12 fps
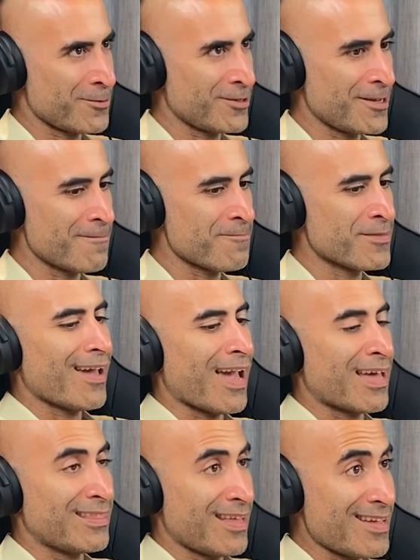See?
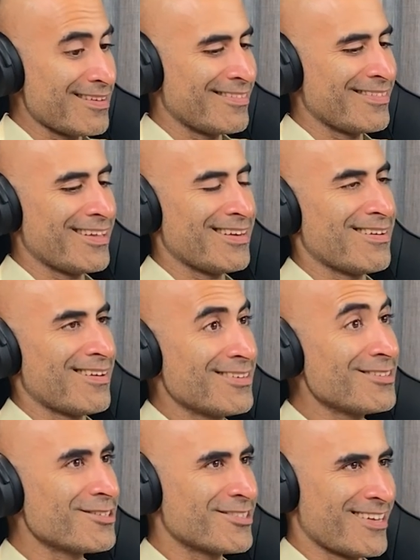And then they did
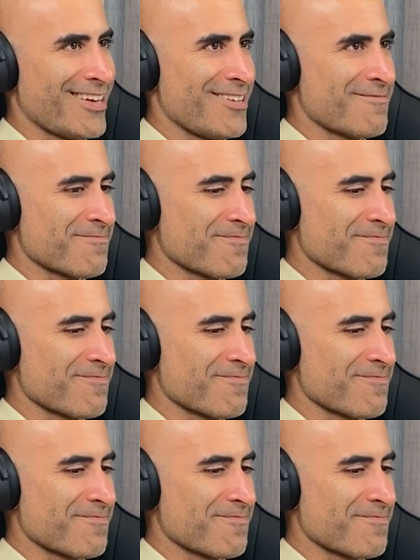another study.